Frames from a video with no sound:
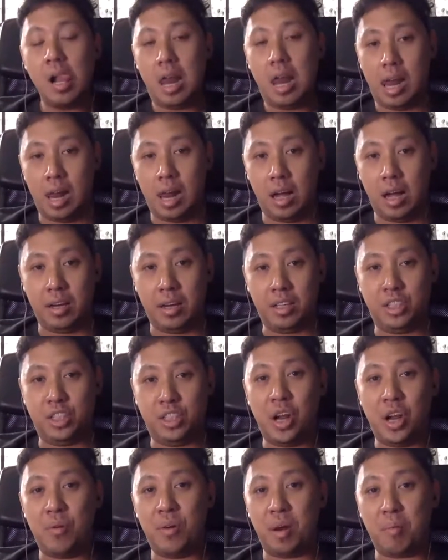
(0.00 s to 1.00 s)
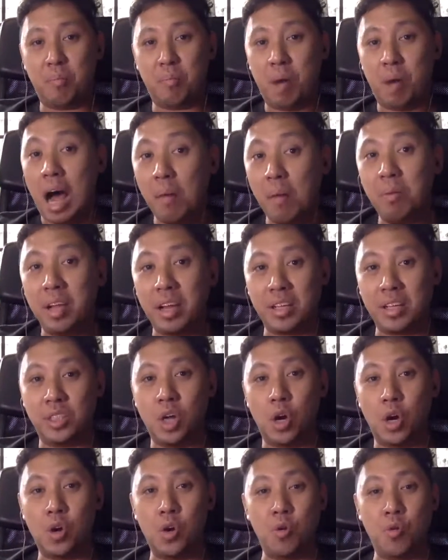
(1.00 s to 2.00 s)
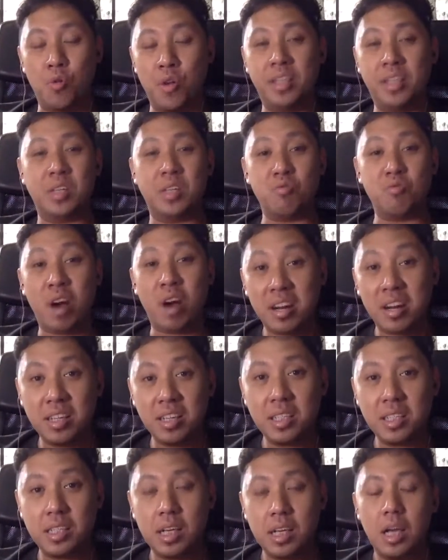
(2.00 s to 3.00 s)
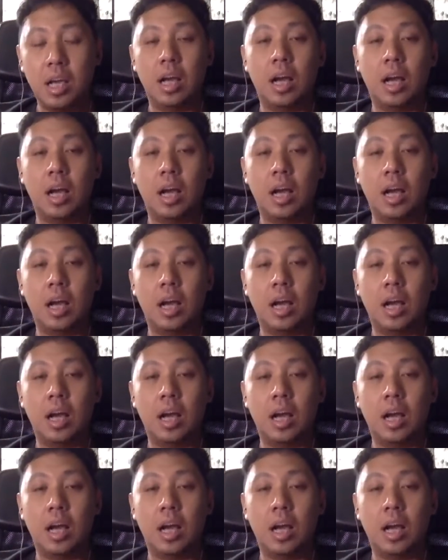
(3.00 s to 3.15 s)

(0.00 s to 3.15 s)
the generic public is not going to raise a ruckus,